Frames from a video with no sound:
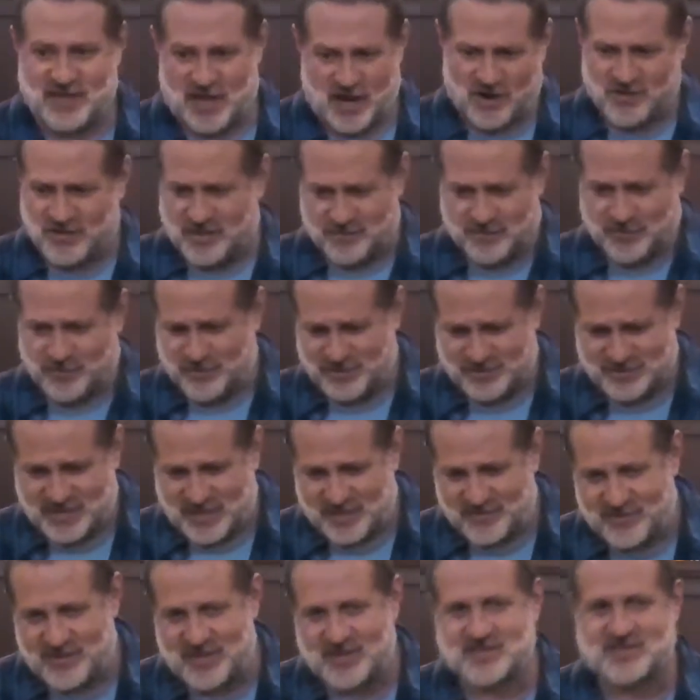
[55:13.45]
No, the Buddha
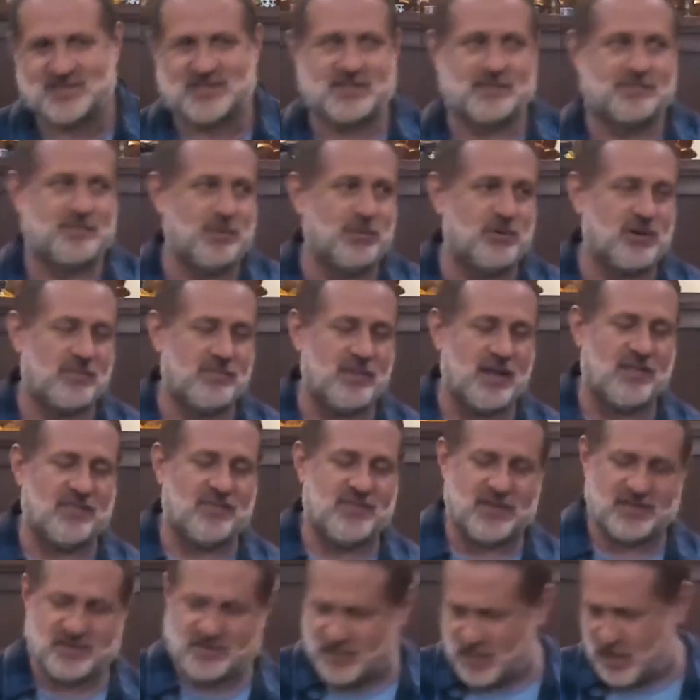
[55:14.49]
said this. The Buddha meant
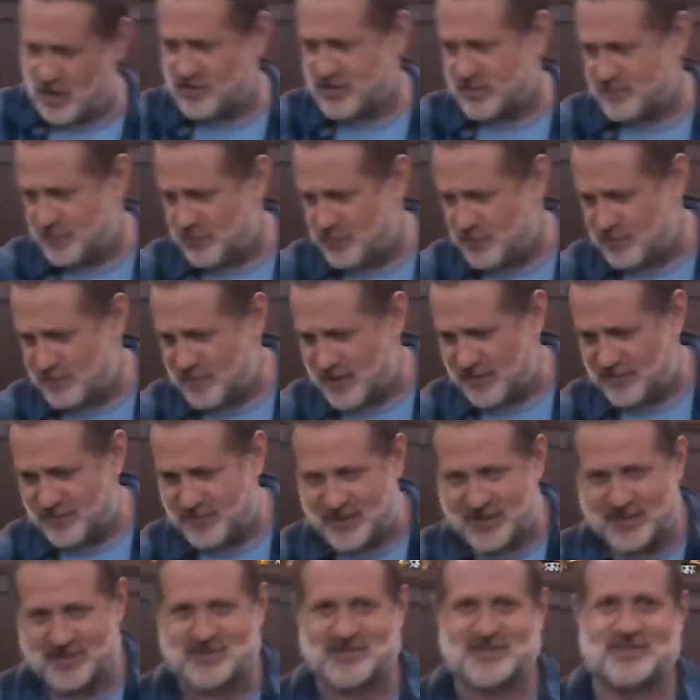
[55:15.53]
this. No, the Buddha meant
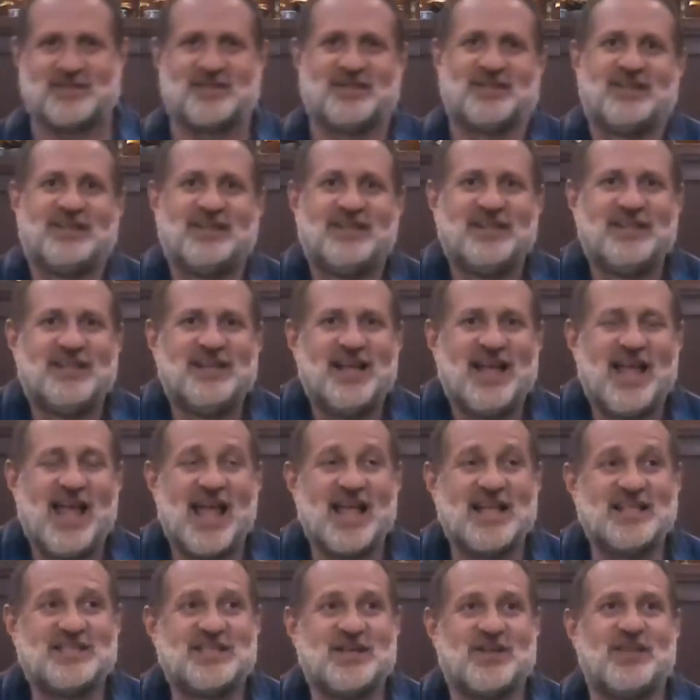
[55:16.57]
this.
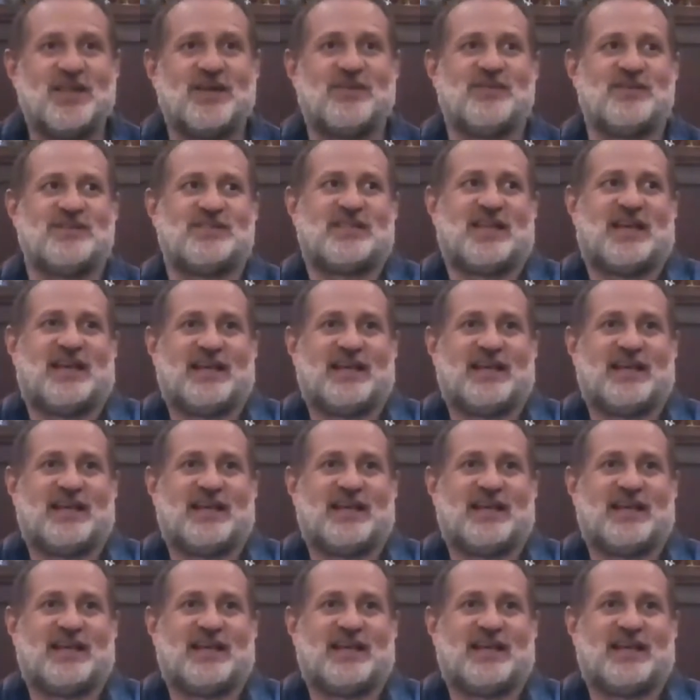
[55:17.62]
And so that's